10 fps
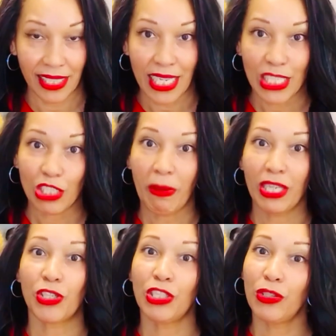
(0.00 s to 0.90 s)
So make
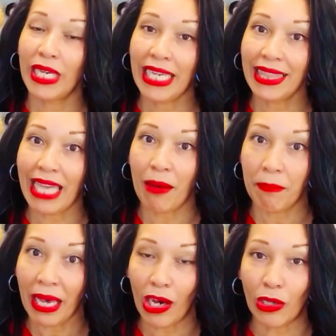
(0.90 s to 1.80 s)
sure you hit that
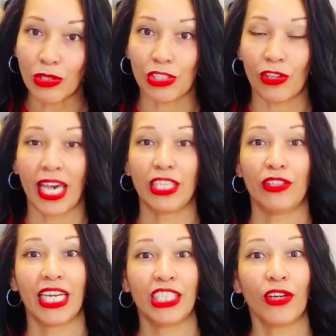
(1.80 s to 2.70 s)
bell so that you
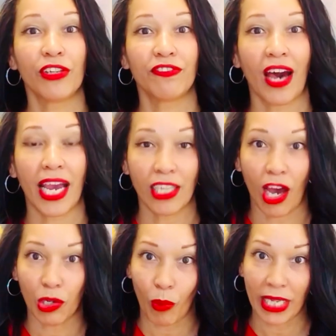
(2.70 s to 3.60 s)
get notified
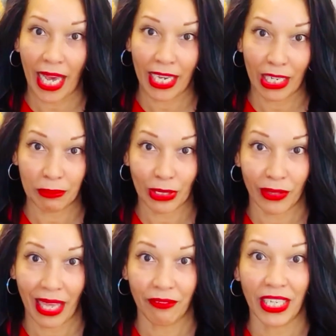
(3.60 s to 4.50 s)
on when I upload
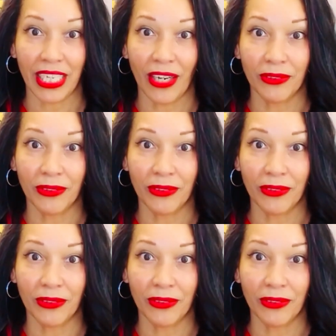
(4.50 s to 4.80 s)
that video.